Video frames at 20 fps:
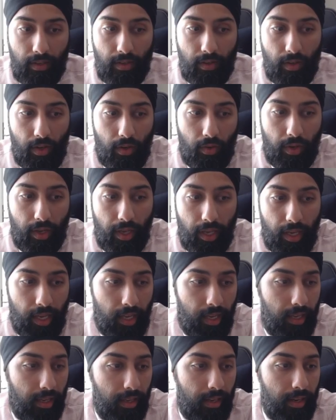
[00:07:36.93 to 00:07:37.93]

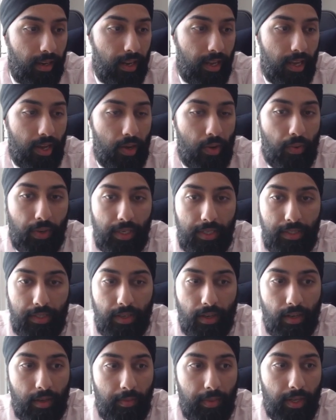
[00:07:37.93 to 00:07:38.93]
Okay, now I want to
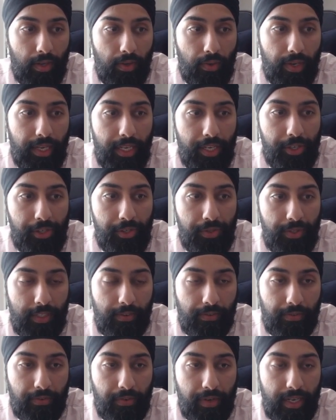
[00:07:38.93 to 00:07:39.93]
talk about issues
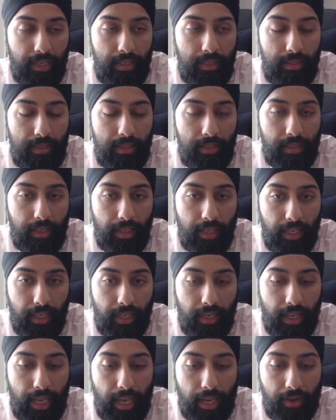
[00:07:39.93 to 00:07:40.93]
of race and
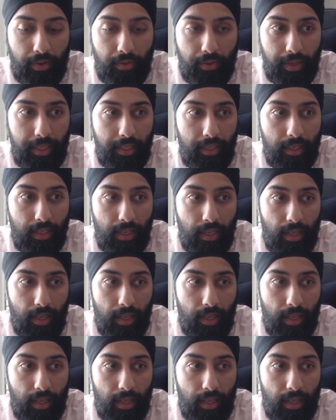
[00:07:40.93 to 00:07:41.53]
equity.